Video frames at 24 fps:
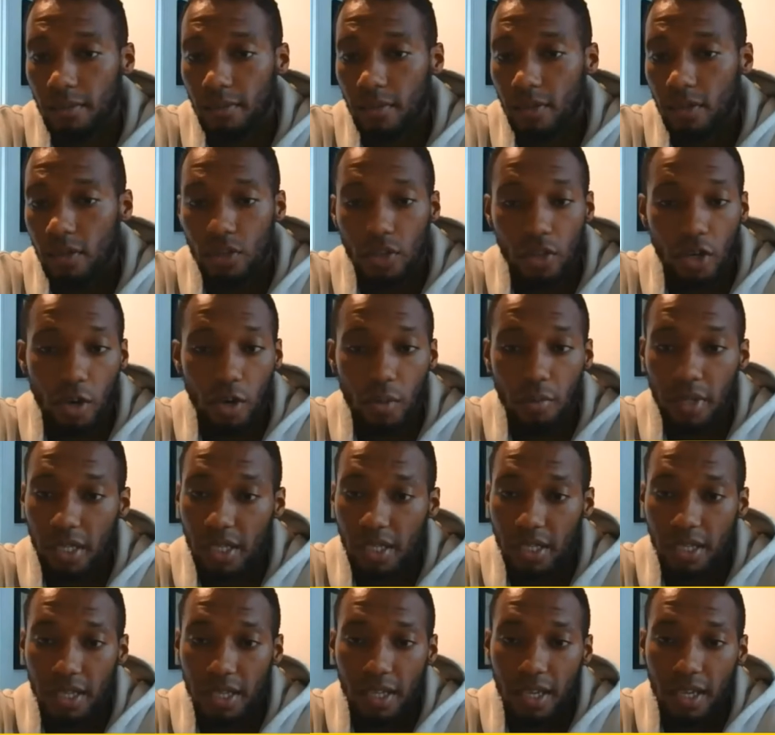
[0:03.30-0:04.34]
You know
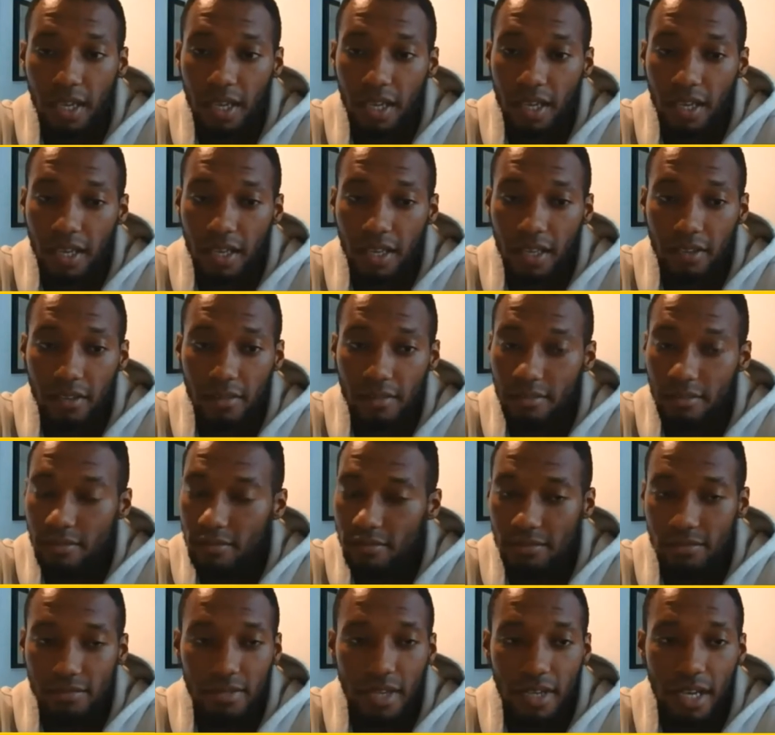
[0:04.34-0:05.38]
me,
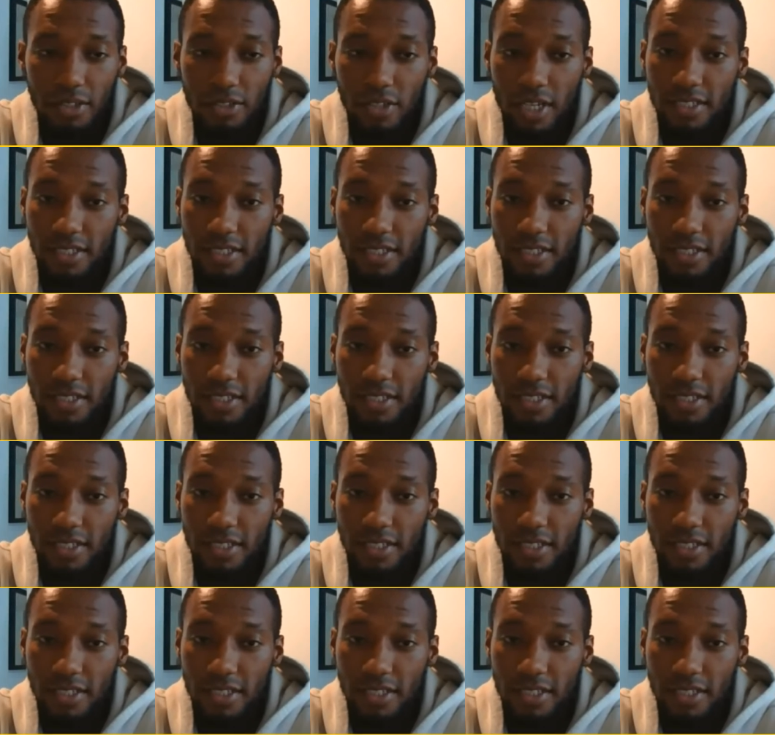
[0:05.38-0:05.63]
I